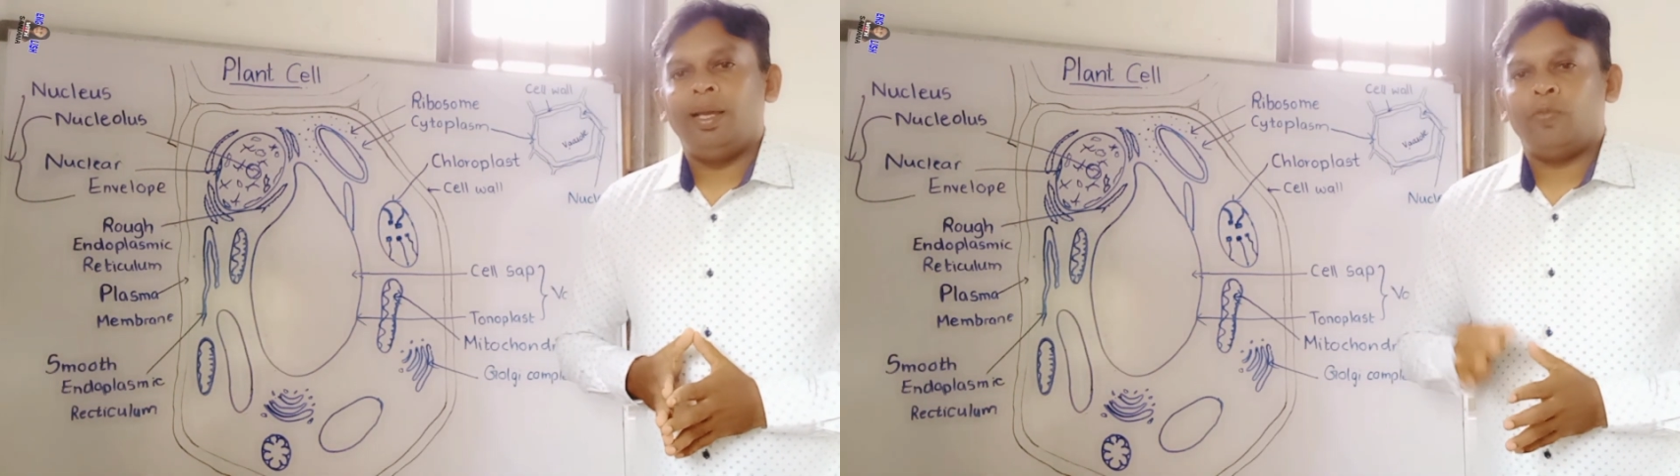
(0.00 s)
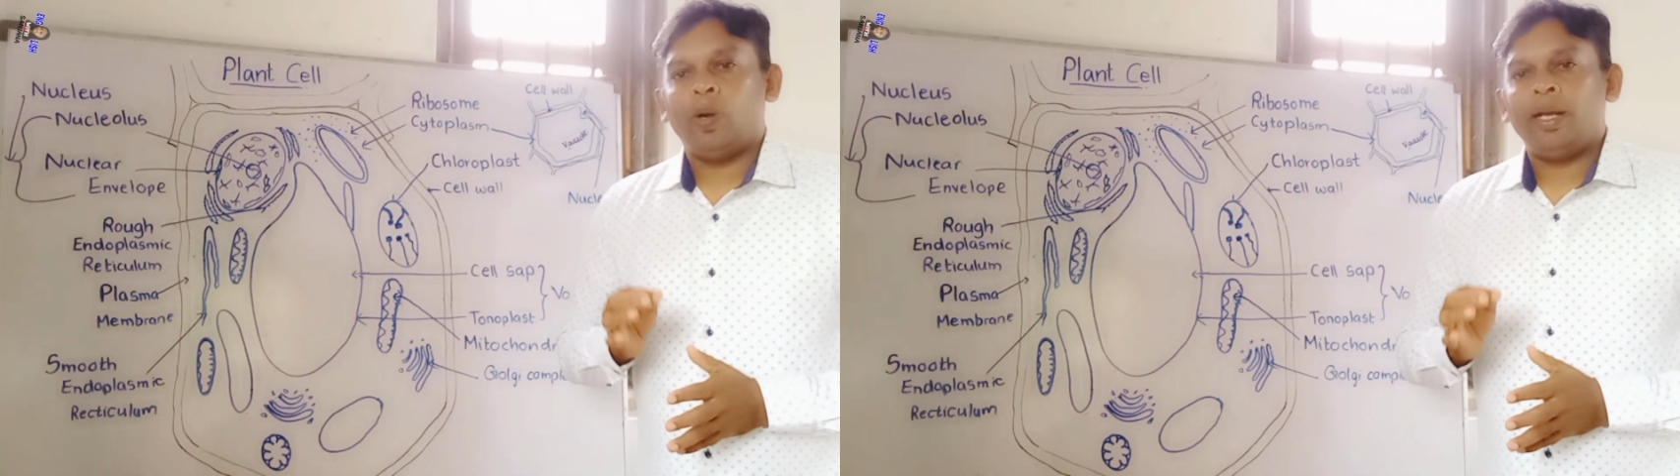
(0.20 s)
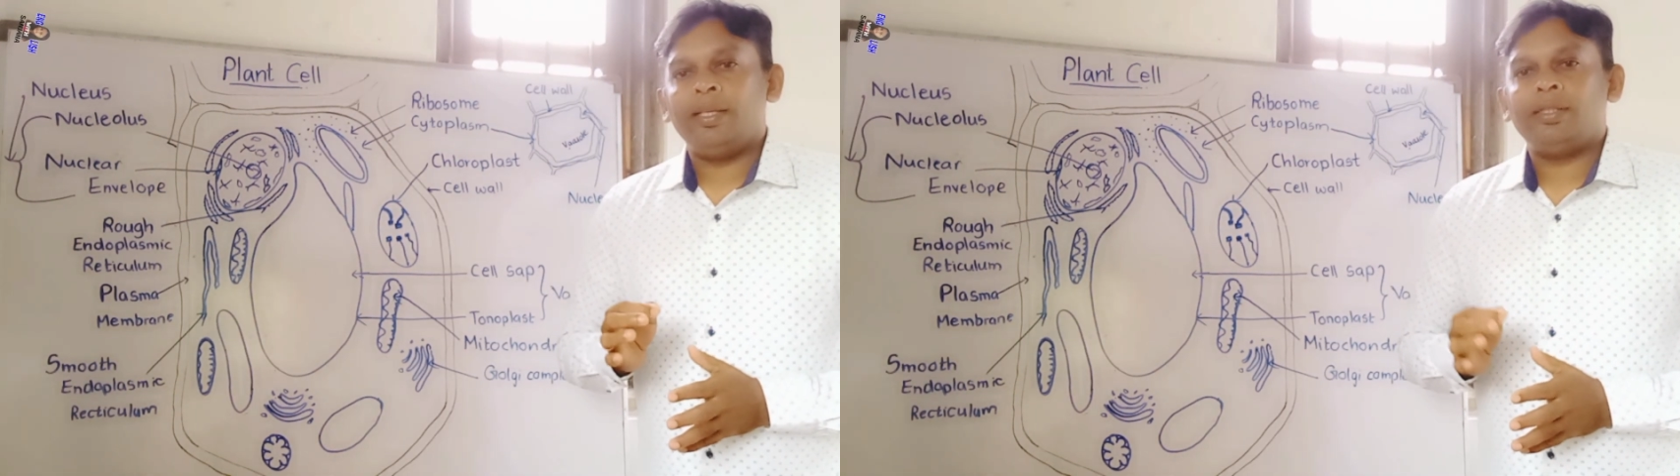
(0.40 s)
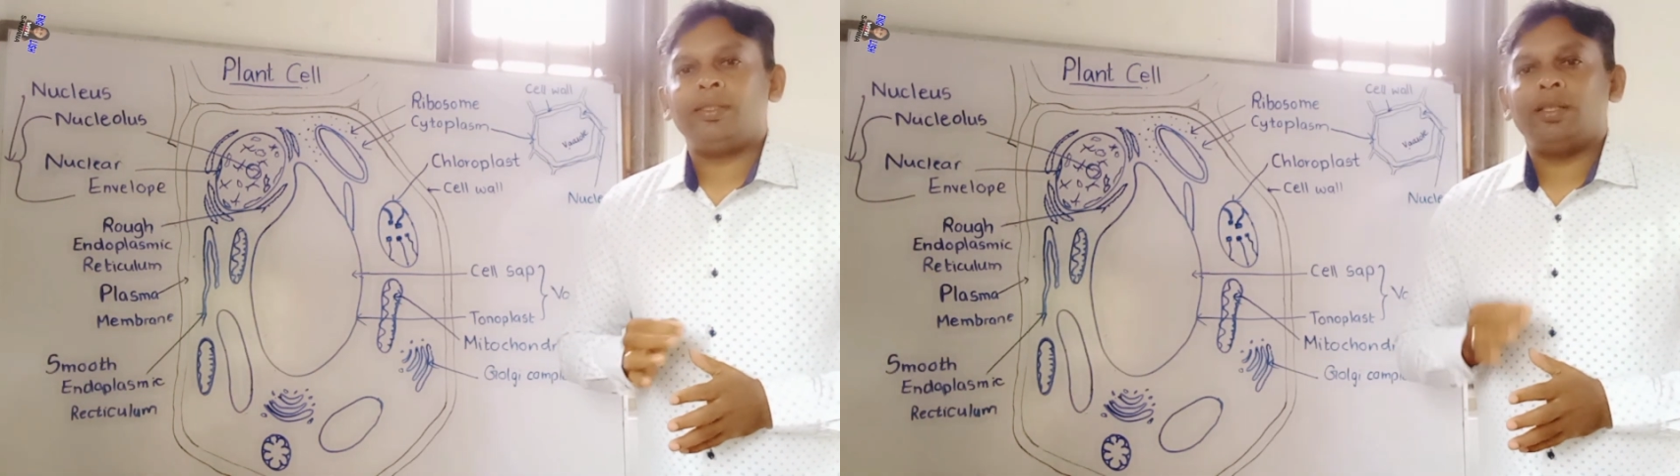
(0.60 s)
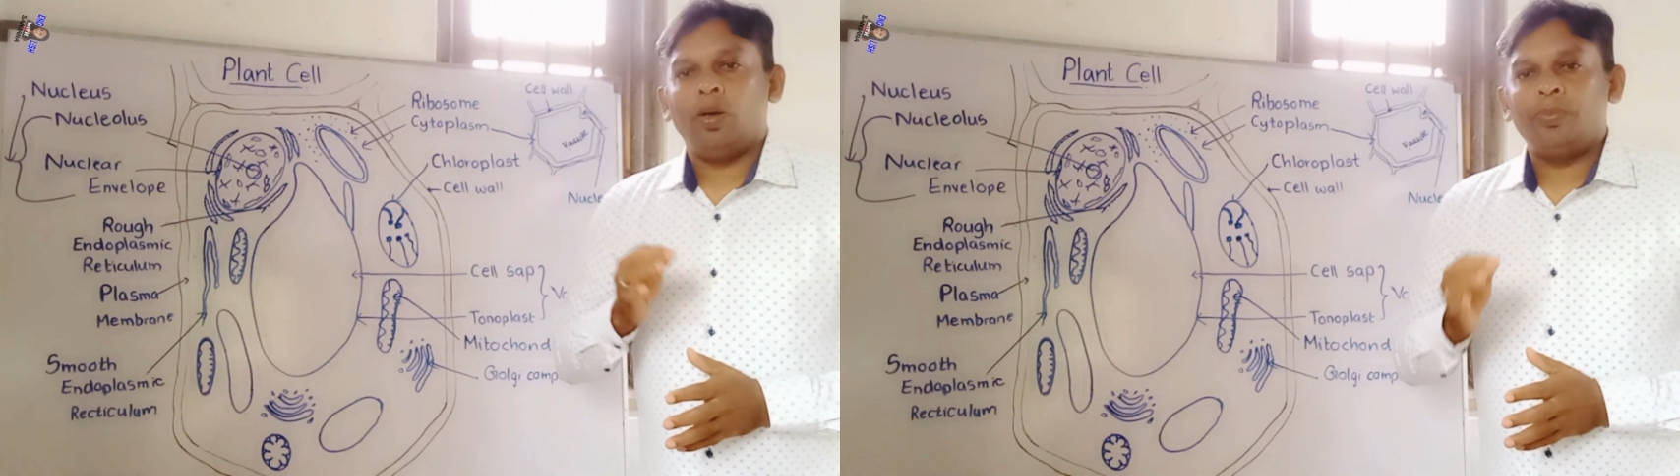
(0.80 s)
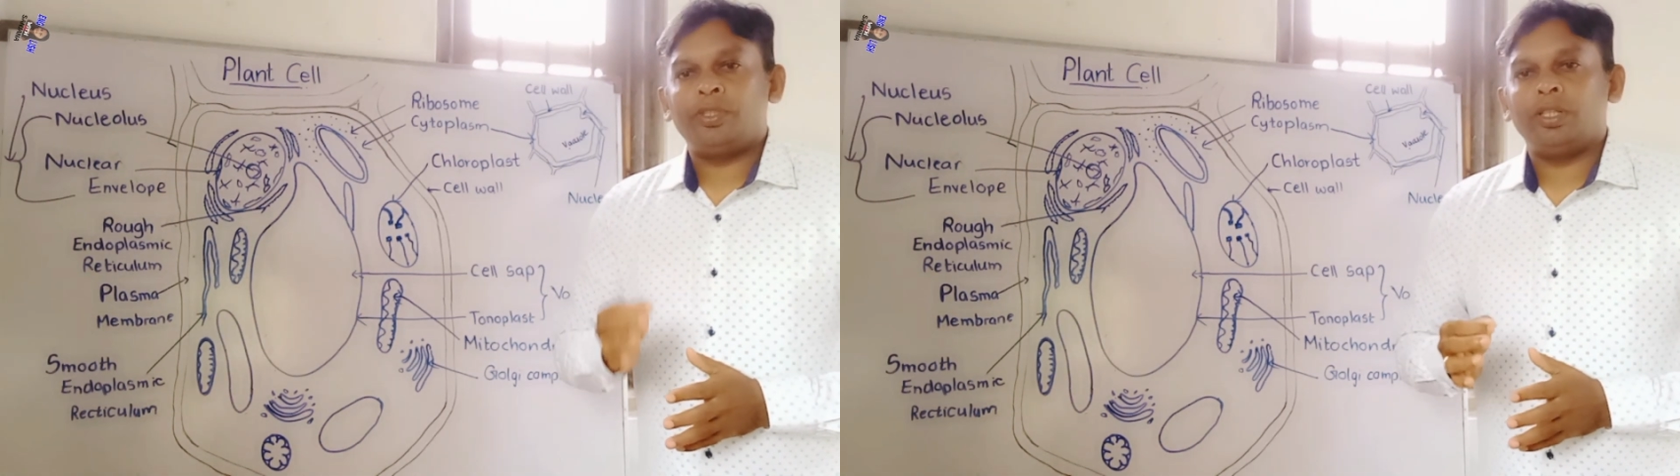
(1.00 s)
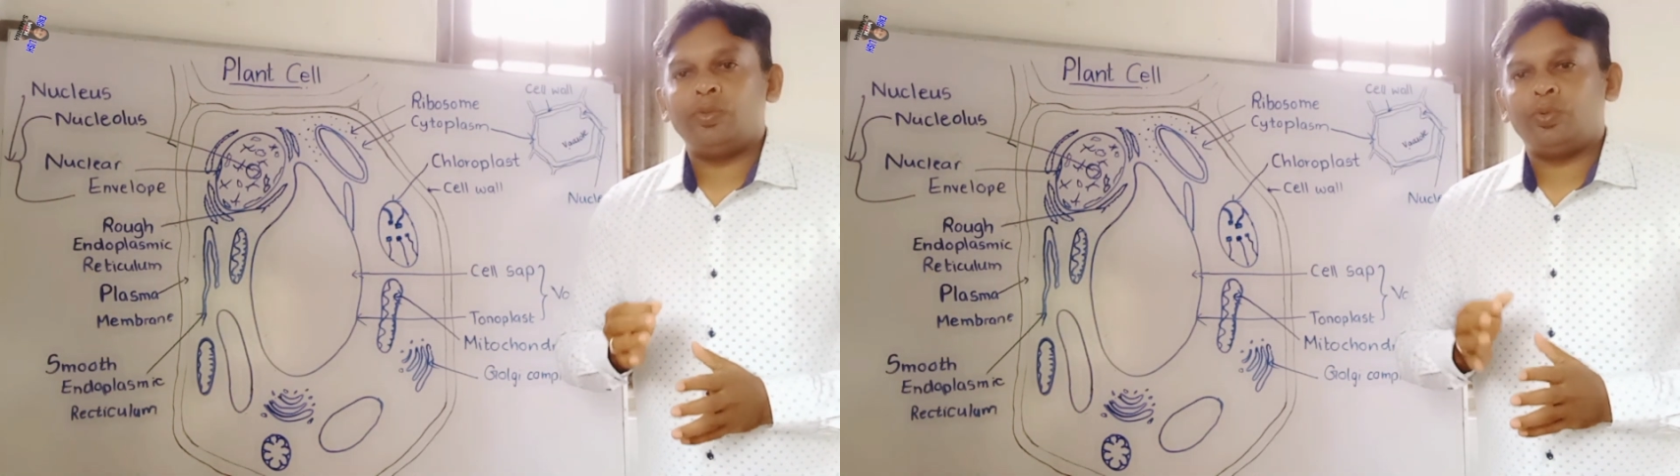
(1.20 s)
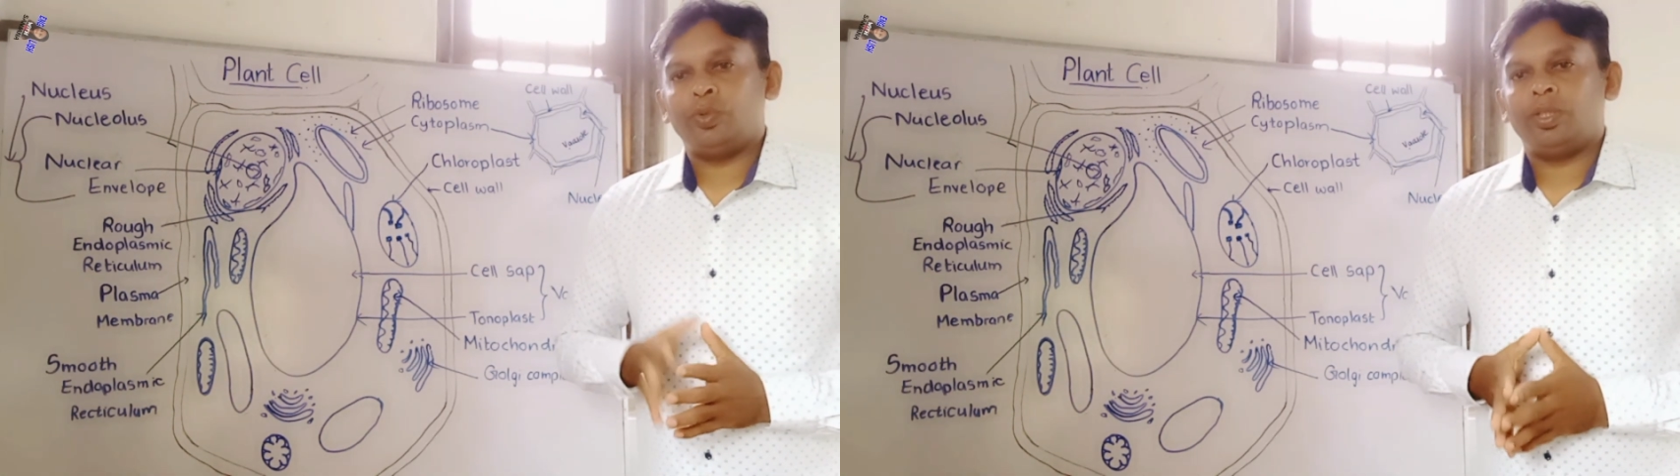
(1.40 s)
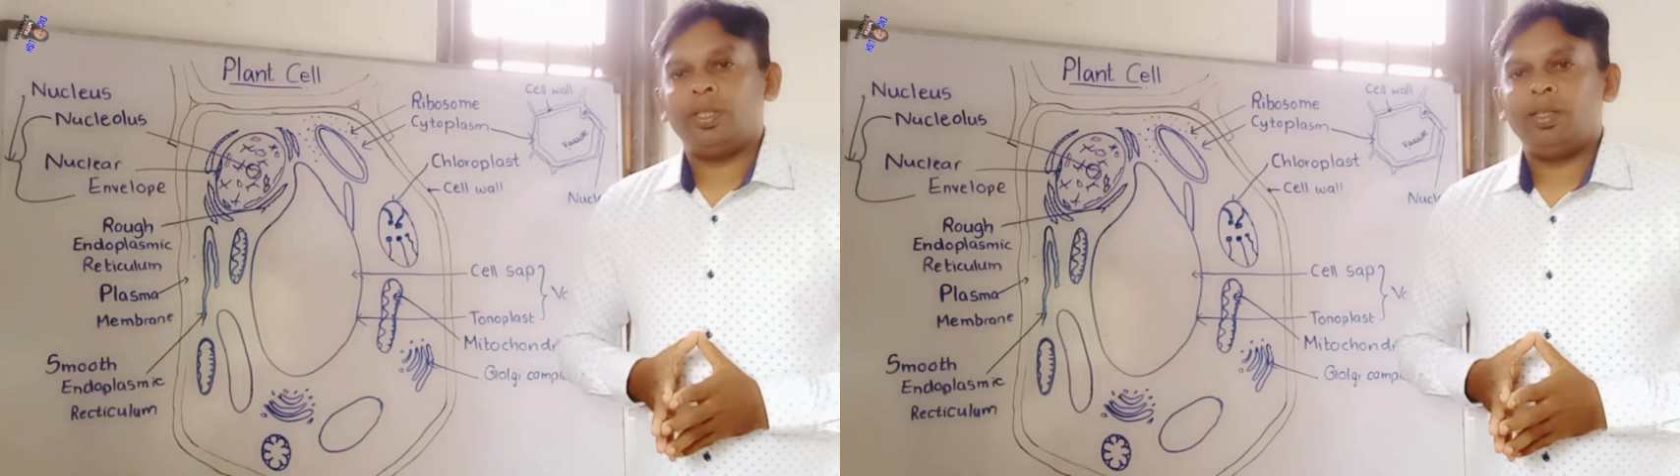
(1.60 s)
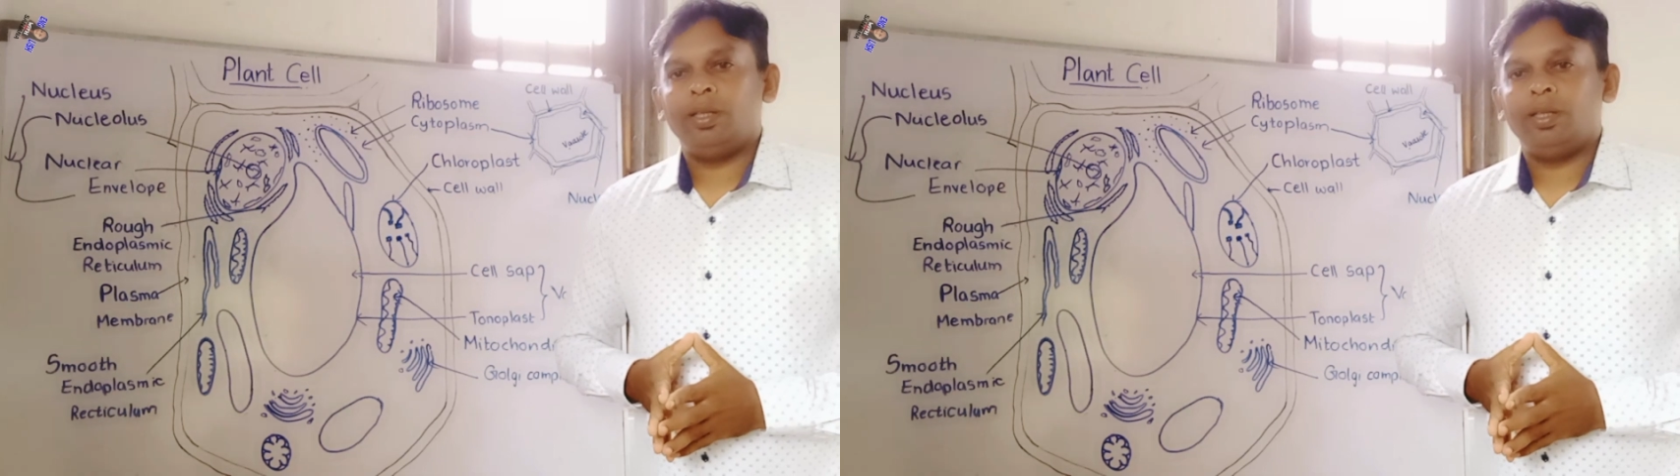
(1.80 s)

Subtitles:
One is observed through the